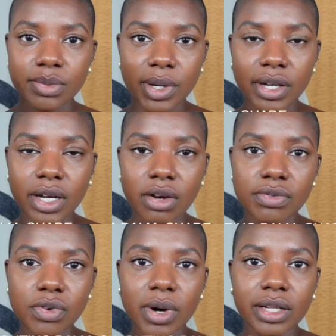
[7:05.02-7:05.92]
we're gonna go
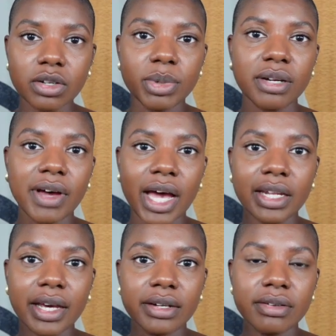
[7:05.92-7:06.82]
for a little bit of
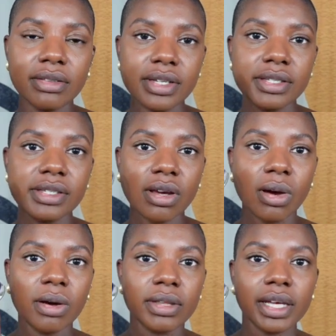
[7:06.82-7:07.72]
highlighter. This is
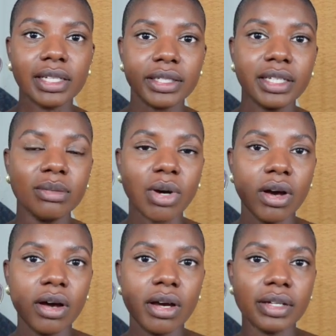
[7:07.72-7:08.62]
called the Gleam
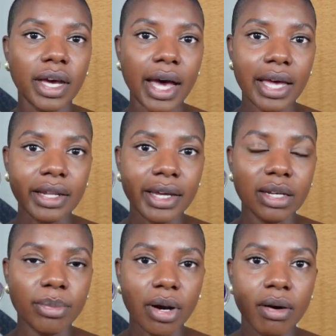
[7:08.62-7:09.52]
On
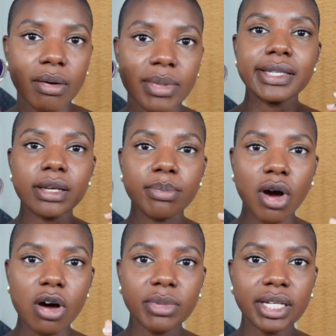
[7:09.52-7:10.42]
Highlighting Balm. It's a
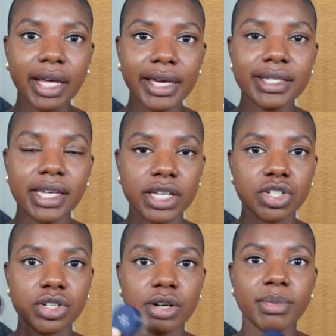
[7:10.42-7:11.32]
balmy-like
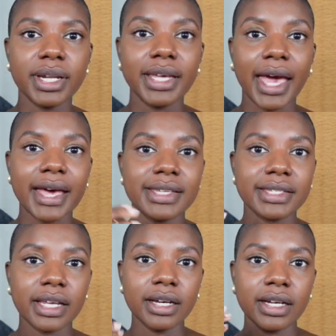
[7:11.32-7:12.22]
texture, but it
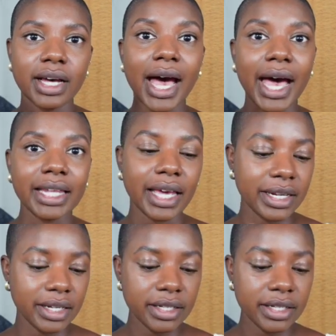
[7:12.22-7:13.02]
has a highlight in